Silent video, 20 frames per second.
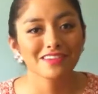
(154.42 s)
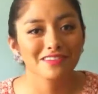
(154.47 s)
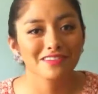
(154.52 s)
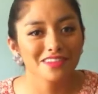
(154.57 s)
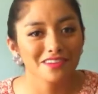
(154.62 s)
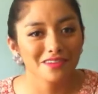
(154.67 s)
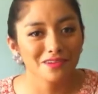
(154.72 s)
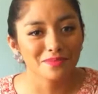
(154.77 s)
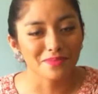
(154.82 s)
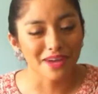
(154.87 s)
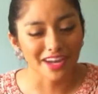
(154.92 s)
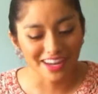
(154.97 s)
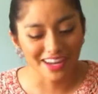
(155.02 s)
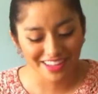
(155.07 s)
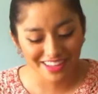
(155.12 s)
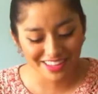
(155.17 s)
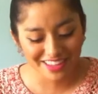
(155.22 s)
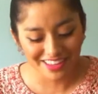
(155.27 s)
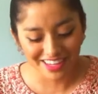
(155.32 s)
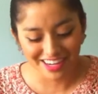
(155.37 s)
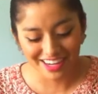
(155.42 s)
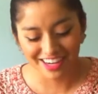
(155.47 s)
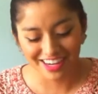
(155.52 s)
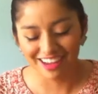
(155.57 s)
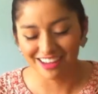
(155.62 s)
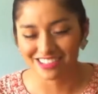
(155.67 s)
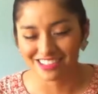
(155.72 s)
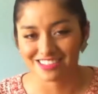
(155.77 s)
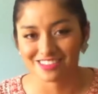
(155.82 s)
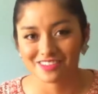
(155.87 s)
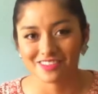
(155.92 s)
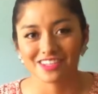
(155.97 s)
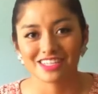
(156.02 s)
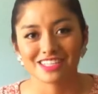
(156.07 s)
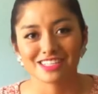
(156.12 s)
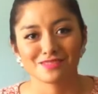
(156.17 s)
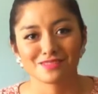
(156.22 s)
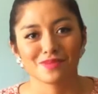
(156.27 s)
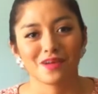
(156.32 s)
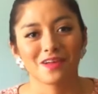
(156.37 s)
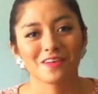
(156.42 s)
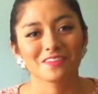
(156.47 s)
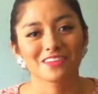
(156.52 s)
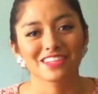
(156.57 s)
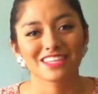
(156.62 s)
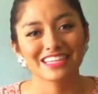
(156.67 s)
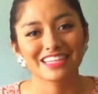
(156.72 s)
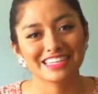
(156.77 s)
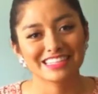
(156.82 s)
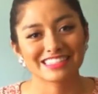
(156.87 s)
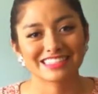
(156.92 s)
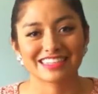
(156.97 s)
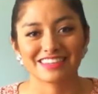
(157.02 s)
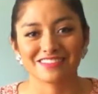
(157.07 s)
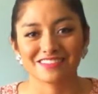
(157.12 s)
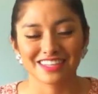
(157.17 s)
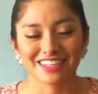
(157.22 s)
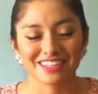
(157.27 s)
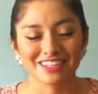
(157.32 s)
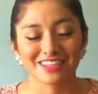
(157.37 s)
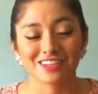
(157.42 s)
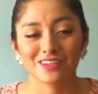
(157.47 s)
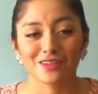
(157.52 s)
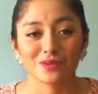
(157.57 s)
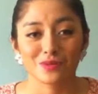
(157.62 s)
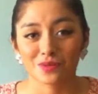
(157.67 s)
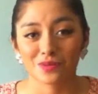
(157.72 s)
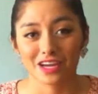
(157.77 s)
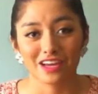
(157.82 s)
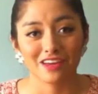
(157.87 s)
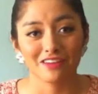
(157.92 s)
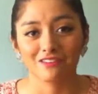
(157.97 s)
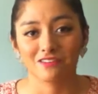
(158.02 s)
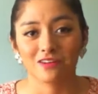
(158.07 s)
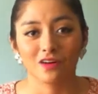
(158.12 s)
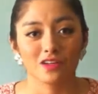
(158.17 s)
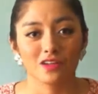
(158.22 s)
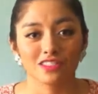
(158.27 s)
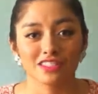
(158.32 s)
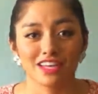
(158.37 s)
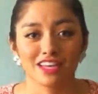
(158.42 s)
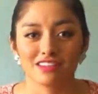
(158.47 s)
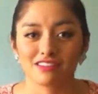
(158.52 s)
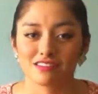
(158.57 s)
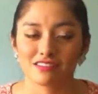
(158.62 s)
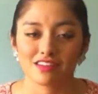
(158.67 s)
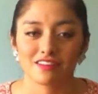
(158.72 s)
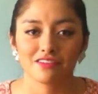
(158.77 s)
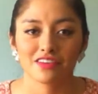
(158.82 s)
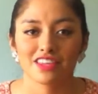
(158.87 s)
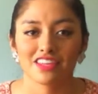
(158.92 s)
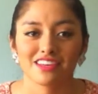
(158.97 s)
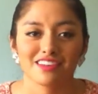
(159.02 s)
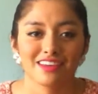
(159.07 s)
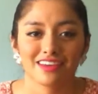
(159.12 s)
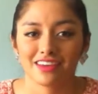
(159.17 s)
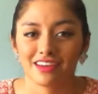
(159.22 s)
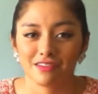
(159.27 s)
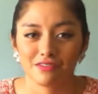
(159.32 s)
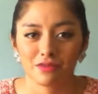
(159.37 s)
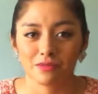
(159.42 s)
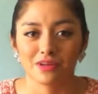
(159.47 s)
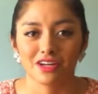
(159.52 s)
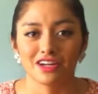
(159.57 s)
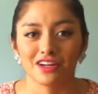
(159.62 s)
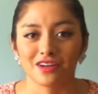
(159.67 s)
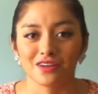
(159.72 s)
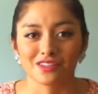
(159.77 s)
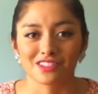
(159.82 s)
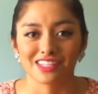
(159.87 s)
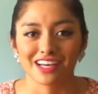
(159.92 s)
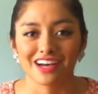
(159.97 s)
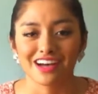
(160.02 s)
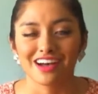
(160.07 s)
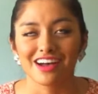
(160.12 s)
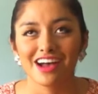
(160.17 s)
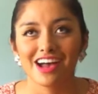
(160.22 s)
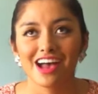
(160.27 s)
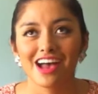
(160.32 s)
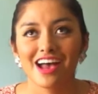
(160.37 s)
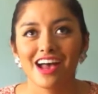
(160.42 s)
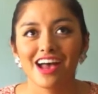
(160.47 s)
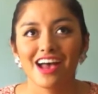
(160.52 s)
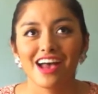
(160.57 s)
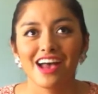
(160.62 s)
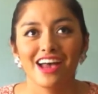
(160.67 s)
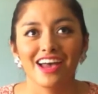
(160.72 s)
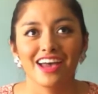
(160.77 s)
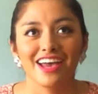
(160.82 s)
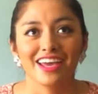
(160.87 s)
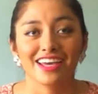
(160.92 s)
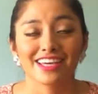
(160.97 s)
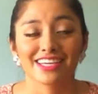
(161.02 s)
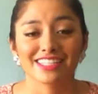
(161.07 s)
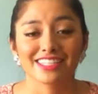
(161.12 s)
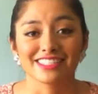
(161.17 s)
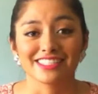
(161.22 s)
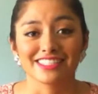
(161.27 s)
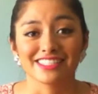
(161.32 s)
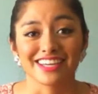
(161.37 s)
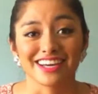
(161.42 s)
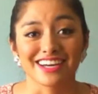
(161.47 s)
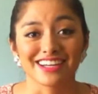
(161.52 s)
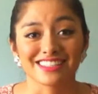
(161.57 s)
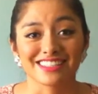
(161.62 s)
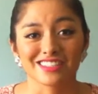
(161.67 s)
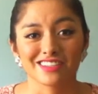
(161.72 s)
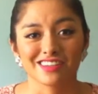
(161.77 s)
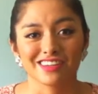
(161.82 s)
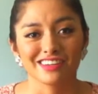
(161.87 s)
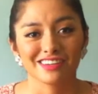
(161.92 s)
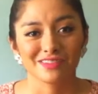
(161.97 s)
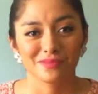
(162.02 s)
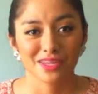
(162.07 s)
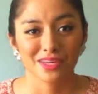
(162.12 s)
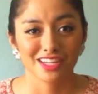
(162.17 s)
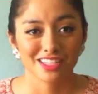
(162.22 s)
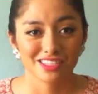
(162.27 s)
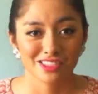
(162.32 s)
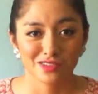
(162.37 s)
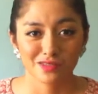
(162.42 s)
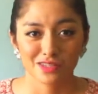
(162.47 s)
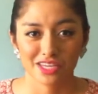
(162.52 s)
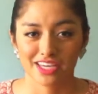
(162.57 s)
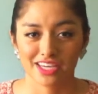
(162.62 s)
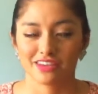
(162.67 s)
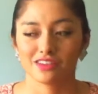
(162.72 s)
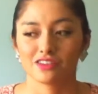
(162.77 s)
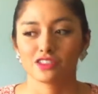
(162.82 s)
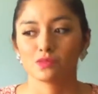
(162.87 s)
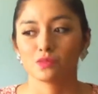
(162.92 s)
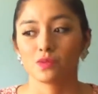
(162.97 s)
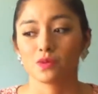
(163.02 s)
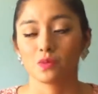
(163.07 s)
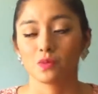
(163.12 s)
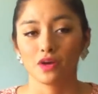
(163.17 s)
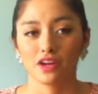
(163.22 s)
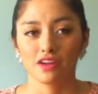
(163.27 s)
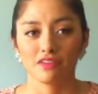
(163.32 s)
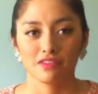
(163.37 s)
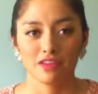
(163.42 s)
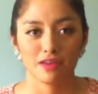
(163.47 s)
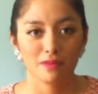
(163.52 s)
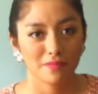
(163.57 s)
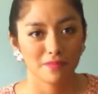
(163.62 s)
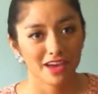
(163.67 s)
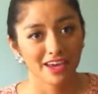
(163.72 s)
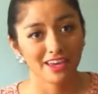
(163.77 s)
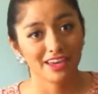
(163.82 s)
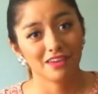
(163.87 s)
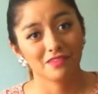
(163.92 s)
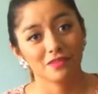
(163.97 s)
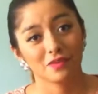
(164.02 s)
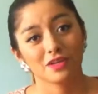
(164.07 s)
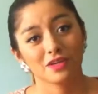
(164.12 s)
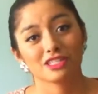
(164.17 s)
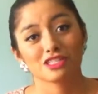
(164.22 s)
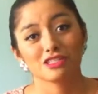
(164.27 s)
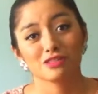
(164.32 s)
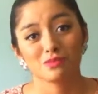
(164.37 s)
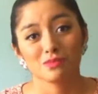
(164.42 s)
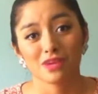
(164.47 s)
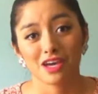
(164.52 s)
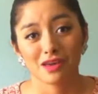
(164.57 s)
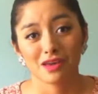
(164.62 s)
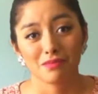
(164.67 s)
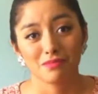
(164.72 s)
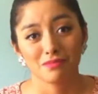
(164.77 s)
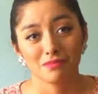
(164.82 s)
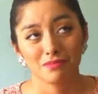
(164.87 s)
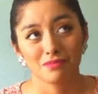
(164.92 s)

I didn't really want to buy anything there. I just wanted to smell everything because they have like great fall scents and everything, like everybody knows that. And yeah, so I ended up getting two candles, but one of them I gave away to my